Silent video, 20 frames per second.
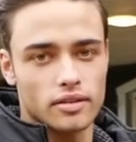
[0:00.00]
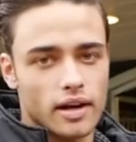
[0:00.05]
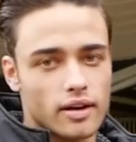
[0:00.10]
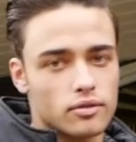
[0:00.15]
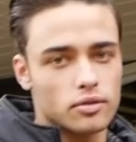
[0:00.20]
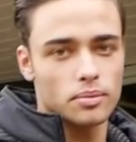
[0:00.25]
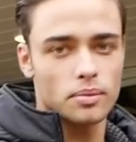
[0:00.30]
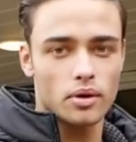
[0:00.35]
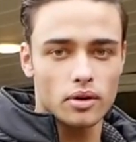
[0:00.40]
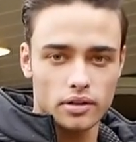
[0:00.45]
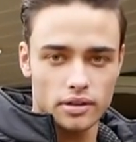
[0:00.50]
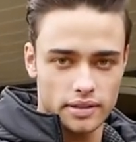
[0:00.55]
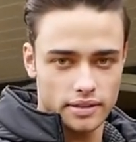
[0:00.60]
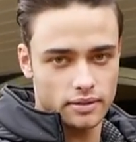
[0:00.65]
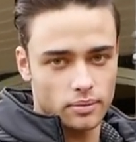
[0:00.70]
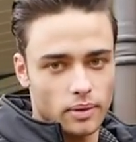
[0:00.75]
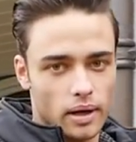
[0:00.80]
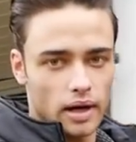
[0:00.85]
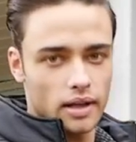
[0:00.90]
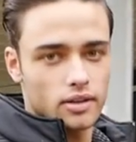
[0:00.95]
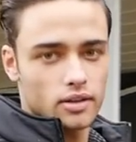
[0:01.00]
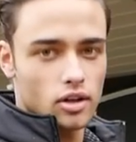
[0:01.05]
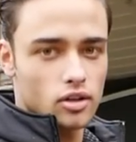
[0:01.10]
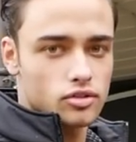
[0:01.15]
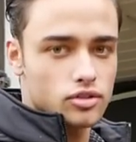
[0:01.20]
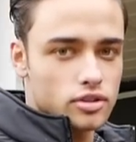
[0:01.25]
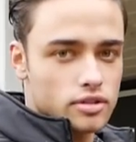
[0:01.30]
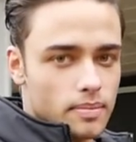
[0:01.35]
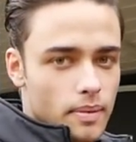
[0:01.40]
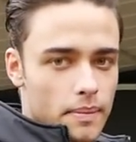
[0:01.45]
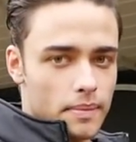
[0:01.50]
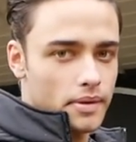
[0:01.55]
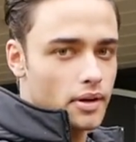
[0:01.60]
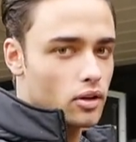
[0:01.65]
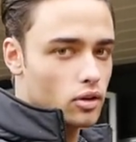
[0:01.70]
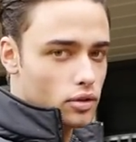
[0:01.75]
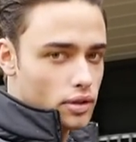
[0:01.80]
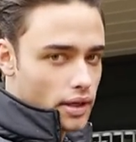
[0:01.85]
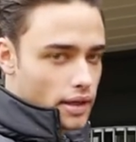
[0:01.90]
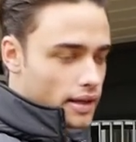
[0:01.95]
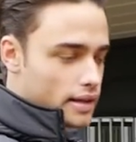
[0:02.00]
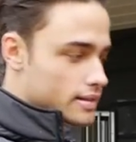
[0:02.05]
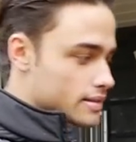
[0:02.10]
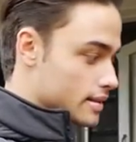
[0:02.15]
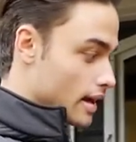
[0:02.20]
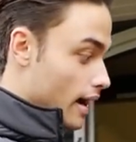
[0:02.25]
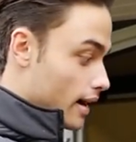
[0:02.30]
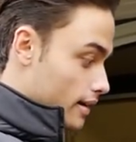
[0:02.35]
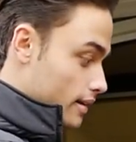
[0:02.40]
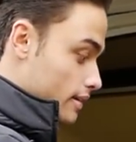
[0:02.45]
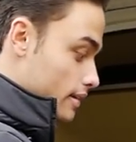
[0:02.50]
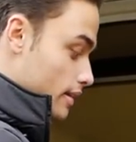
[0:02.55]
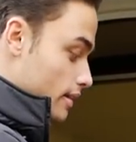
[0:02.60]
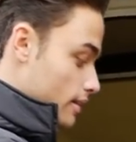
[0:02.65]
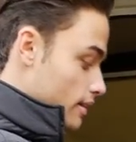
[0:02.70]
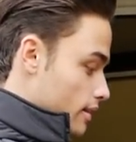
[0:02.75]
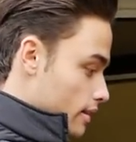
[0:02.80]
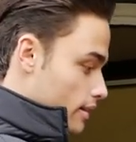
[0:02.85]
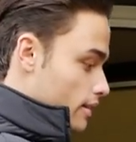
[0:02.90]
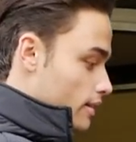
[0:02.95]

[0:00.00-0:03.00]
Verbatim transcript: that room got cleaned a while ago, so it's maybe not looking exactly